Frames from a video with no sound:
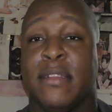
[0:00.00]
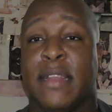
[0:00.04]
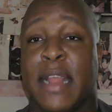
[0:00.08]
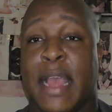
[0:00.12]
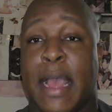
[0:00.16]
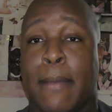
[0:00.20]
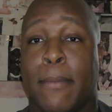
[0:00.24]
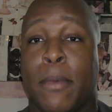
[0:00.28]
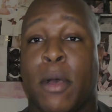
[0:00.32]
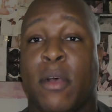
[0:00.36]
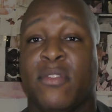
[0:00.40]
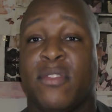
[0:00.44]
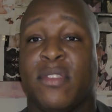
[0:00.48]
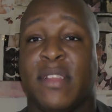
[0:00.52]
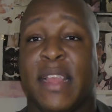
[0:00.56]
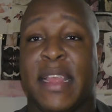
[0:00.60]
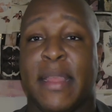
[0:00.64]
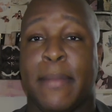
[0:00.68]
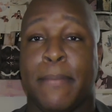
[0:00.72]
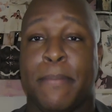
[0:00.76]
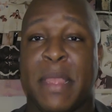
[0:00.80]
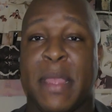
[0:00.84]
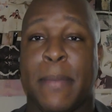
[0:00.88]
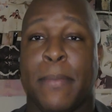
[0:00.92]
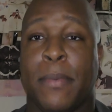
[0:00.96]
Now, I'm also
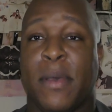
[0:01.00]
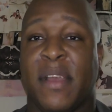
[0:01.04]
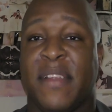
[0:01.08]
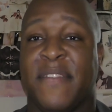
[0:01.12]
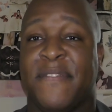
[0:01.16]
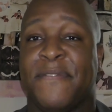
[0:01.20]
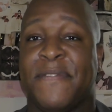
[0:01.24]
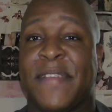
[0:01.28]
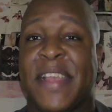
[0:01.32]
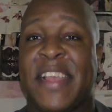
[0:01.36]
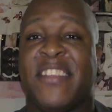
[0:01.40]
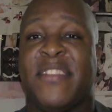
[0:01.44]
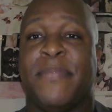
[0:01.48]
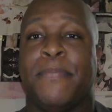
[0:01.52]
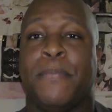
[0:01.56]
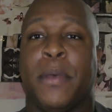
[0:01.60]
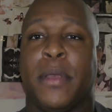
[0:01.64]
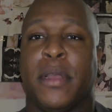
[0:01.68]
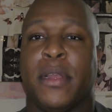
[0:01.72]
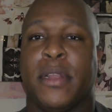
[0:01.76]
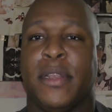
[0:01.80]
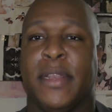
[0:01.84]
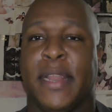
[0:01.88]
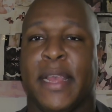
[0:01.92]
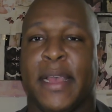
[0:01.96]
letting people on
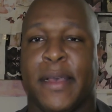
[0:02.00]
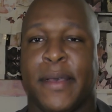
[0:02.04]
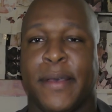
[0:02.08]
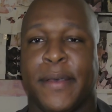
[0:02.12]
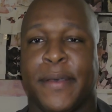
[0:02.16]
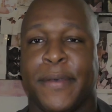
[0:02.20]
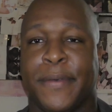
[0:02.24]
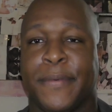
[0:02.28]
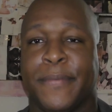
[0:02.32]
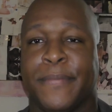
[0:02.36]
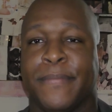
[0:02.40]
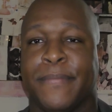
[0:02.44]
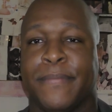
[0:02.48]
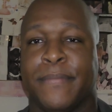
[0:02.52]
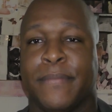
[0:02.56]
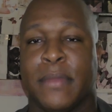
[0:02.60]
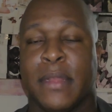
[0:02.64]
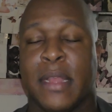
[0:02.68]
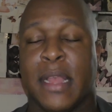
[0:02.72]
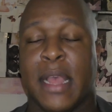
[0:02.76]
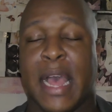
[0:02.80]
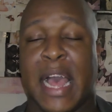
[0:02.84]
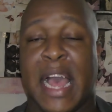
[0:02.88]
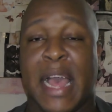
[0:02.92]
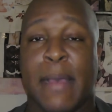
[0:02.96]
Facebook know
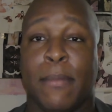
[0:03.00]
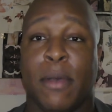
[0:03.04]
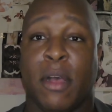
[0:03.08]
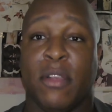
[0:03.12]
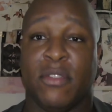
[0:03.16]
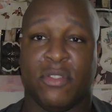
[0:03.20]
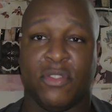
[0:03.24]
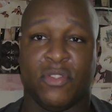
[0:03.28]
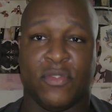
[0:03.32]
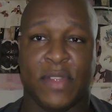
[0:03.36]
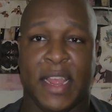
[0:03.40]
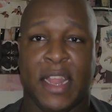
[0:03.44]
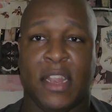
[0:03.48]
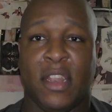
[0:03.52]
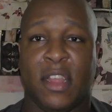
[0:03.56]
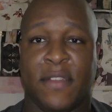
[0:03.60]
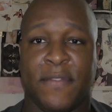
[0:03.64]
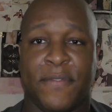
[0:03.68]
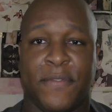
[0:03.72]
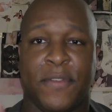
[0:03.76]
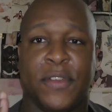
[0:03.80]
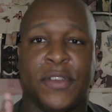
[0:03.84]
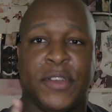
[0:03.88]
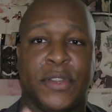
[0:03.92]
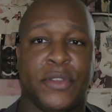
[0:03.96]
I'm also trying to
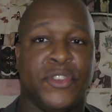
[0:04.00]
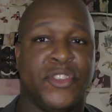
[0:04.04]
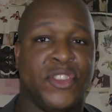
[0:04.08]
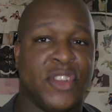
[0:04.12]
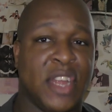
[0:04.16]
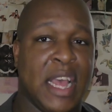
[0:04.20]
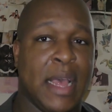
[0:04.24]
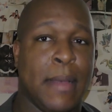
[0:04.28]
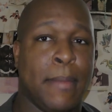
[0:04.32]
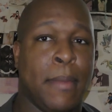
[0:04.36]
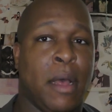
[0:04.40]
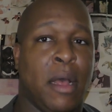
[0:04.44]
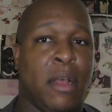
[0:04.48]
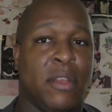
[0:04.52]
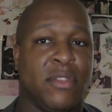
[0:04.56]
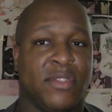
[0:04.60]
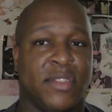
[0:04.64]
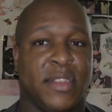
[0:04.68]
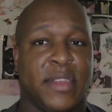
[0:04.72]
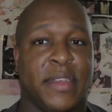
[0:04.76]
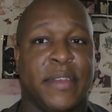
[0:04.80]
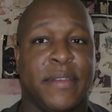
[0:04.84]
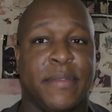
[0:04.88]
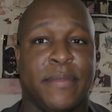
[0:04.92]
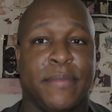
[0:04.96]
look for a new job
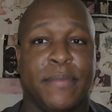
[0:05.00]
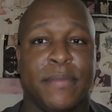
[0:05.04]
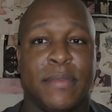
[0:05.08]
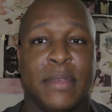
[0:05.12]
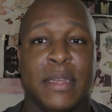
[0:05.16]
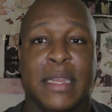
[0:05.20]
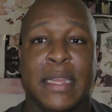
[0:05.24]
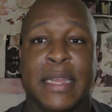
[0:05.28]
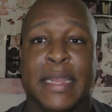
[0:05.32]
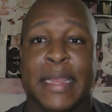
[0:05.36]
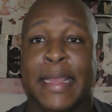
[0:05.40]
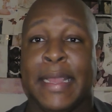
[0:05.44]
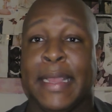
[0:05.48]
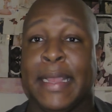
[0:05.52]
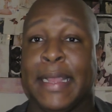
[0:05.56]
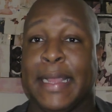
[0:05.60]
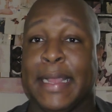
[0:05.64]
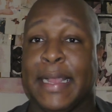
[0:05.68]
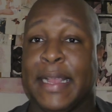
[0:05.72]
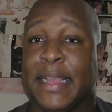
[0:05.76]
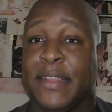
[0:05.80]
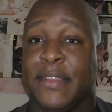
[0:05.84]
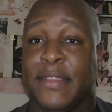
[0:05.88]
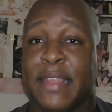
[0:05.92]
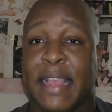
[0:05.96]
also.
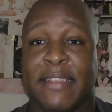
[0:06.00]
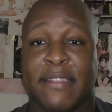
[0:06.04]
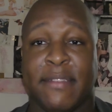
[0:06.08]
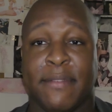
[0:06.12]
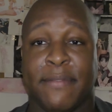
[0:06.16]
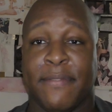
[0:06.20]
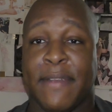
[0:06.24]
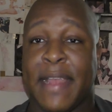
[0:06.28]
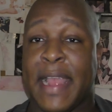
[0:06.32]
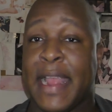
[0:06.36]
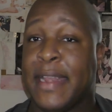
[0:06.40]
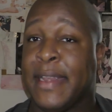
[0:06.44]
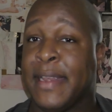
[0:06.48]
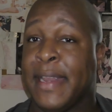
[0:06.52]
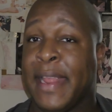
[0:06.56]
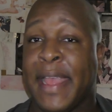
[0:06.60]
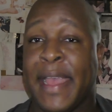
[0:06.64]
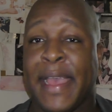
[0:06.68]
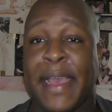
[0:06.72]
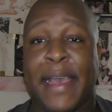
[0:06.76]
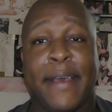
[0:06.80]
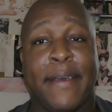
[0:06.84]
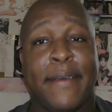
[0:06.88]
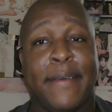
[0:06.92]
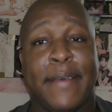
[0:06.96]
Because as of right
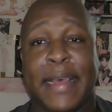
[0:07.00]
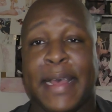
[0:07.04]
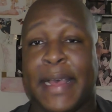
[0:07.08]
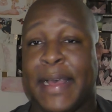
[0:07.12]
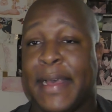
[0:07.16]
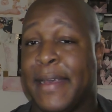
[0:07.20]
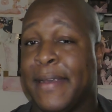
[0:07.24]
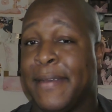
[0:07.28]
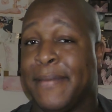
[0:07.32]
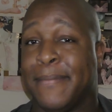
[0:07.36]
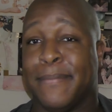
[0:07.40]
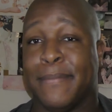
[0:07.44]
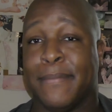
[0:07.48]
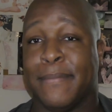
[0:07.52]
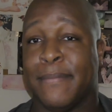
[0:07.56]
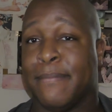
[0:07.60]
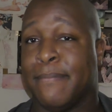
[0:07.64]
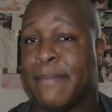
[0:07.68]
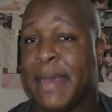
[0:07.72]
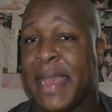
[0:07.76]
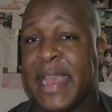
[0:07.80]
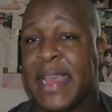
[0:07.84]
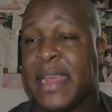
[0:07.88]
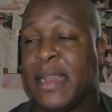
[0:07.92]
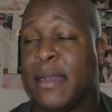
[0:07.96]
now,
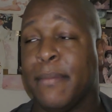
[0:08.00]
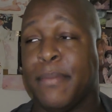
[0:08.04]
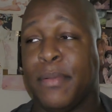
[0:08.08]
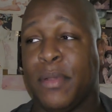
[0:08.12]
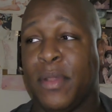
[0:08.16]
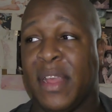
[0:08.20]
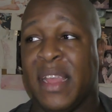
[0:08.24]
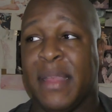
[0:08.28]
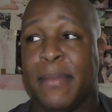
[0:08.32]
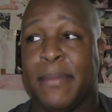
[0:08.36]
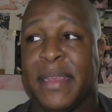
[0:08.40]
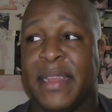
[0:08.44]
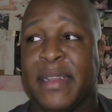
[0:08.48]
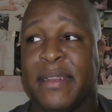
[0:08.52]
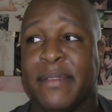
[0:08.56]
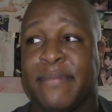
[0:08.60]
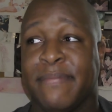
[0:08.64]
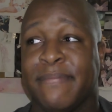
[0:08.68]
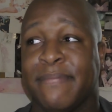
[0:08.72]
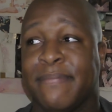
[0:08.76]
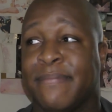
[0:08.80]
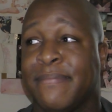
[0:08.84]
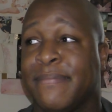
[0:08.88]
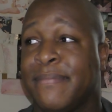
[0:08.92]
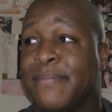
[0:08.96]
my unemployment